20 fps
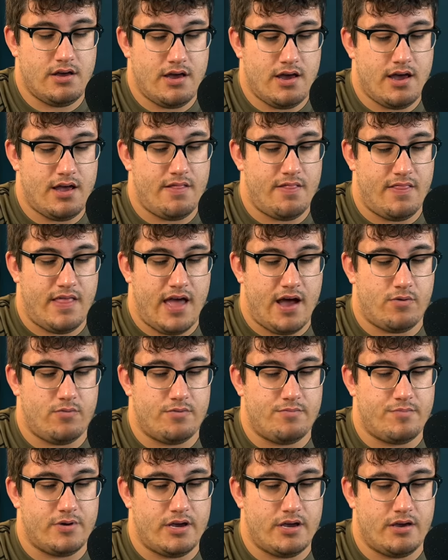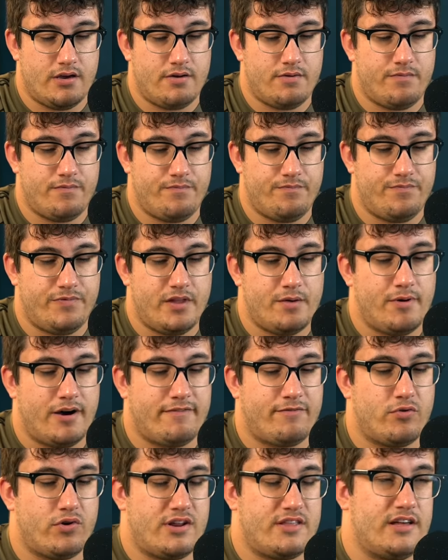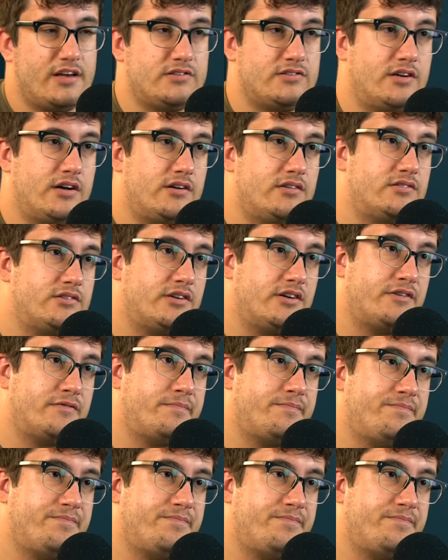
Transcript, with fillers: And that would be about forty thousand dollars a year.